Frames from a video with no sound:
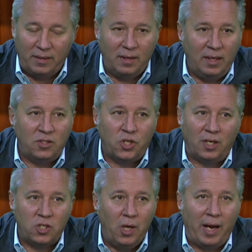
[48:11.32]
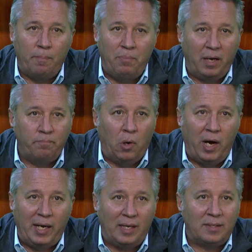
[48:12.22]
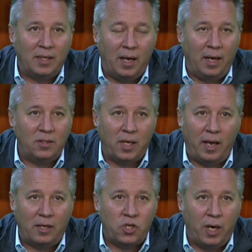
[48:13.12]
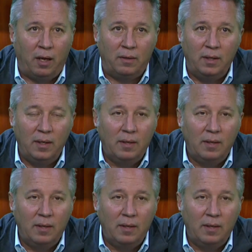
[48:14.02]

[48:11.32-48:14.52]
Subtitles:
he's just not a big body in today's NHL.